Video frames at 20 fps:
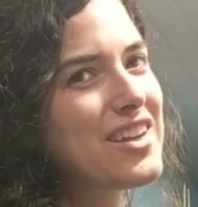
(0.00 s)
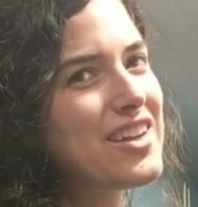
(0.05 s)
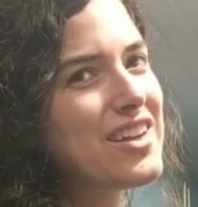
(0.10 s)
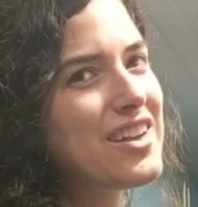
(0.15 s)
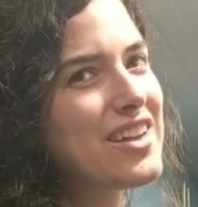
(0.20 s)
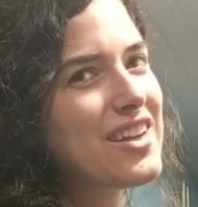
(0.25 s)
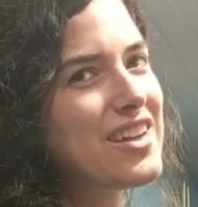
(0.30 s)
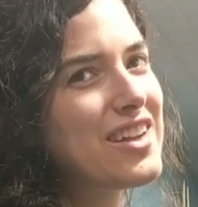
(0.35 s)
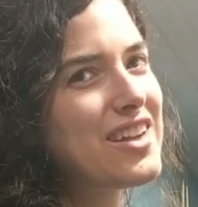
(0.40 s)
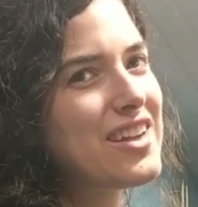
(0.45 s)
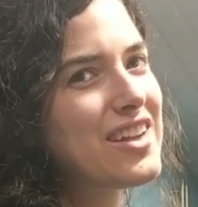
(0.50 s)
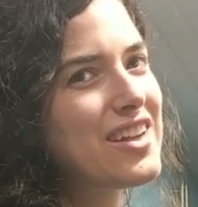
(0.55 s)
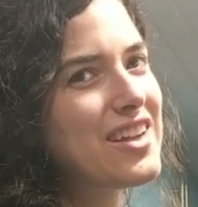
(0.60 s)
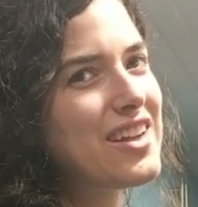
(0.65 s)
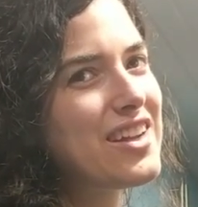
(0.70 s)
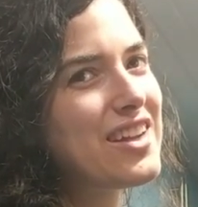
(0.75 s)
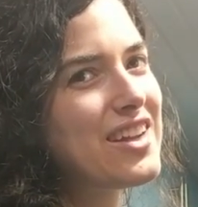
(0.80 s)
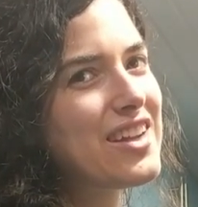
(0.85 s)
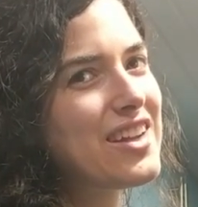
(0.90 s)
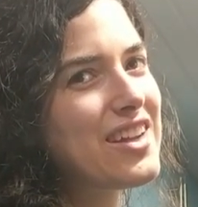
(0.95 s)

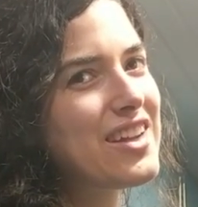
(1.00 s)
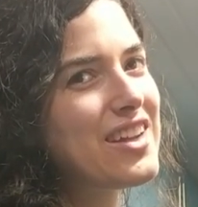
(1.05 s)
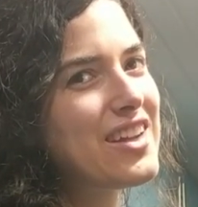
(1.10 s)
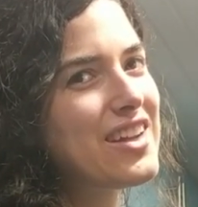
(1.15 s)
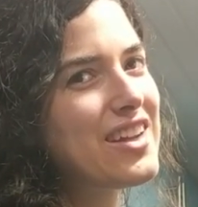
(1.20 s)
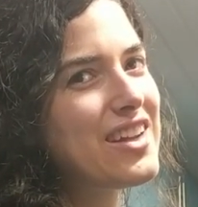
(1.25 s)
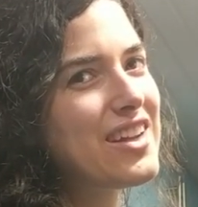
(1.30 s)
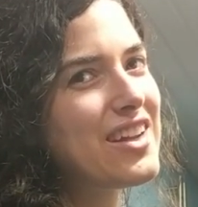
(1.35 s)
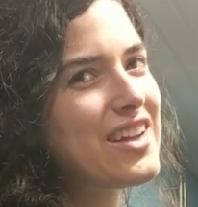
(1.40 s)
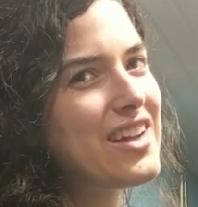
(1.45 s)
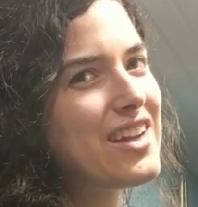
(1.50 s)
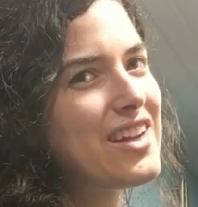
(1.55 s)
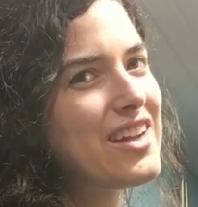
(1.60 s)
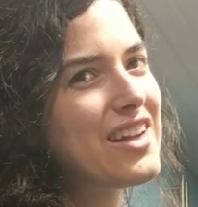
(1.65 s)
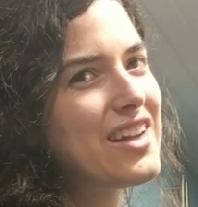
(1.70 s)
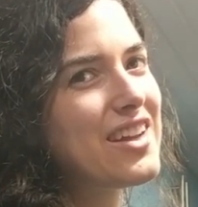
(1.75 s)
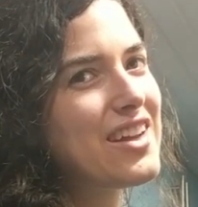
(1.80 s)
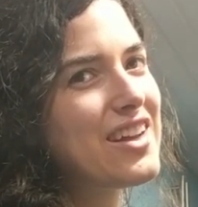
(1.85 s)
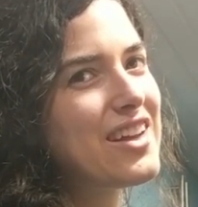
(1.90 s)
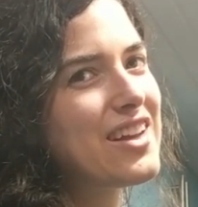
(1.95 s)

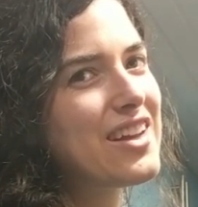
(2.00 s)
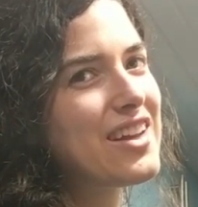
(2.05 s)
[no speech]